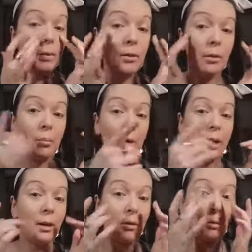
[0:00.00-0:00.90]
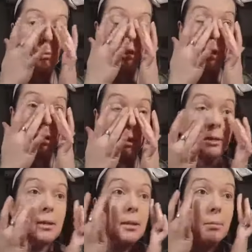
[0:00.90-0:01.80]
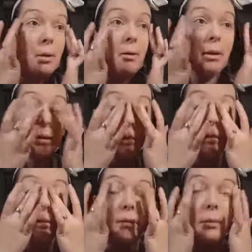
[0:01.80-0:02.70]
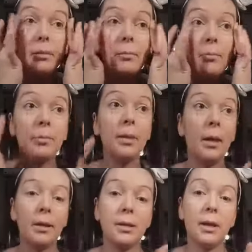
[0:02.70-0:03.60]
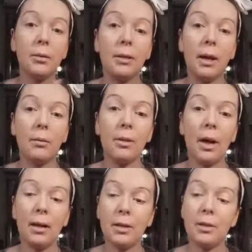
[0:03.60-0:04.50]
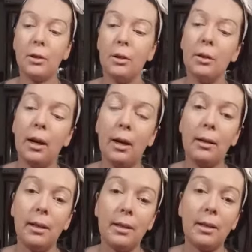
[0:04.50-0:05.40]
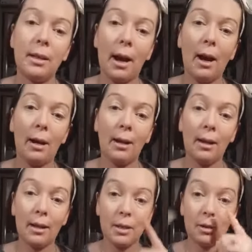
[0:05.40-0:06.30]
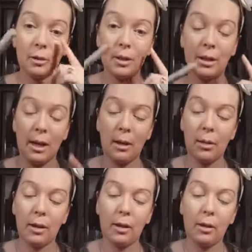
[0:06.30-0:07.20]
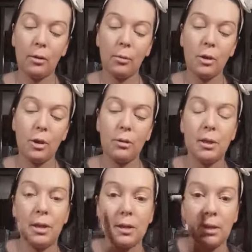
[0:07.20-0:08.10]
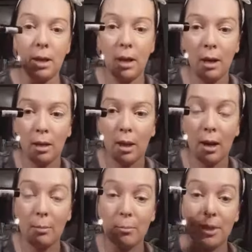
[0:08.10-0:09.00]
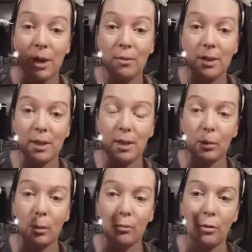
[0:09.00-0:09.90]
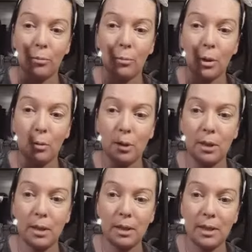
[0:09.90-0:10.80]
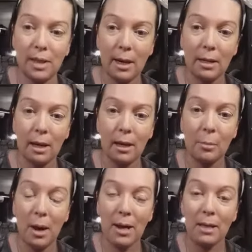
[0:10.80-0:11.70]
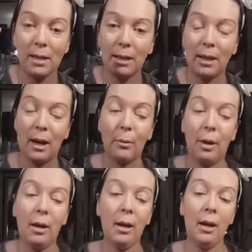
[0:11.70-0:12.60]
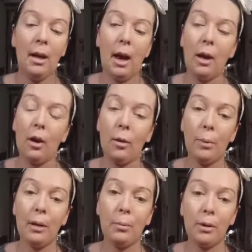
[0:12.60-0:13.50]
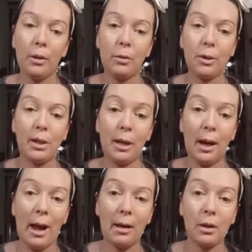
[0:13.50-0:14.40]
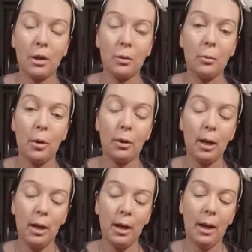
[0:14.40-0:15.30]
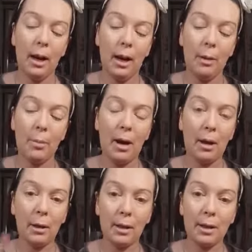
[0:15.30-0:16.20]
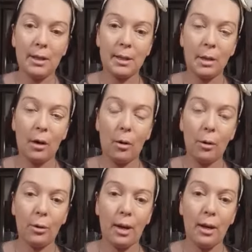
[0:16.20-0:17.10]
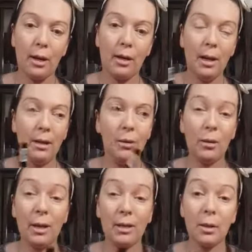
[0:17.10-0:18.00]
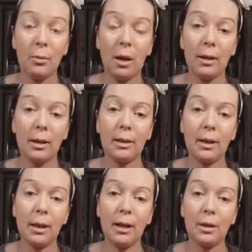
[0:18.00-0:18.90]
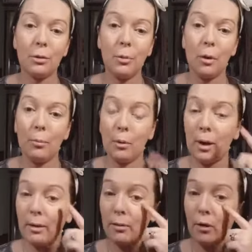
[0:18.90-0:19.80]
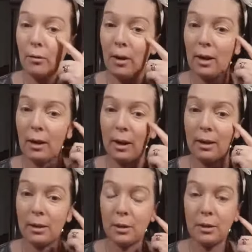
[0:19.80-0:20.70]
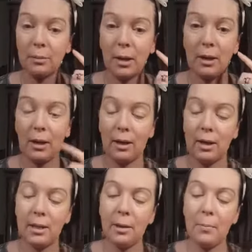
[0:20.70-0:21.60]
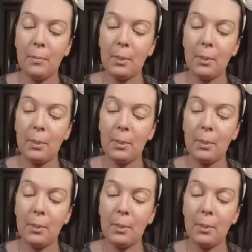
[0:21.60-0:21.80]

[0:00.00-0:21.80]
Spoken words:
If I'm looking off, I'm just looking into the mirror. So now that is done, I need to highlight underneath, and I always use this 17 from Boots, and it's Stay Time 18 Hour. A lot of people use the collection one. I think this is a lot thinner. Not that I don't like the collection one, but when I've got fine lines under my eyes,